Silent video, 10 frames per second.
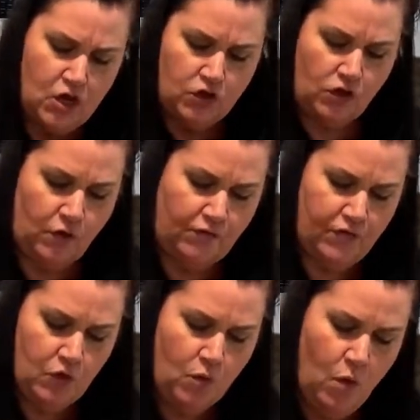So if
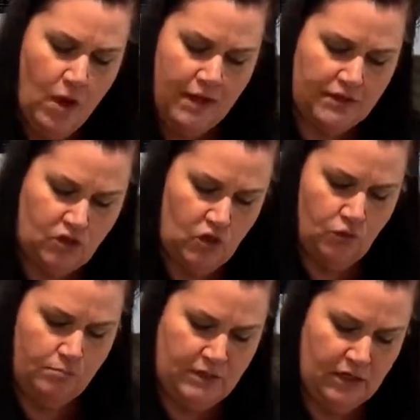you want to
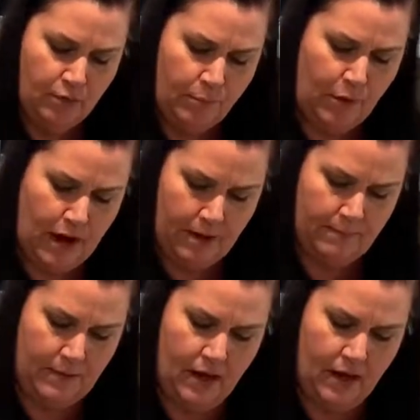meal prep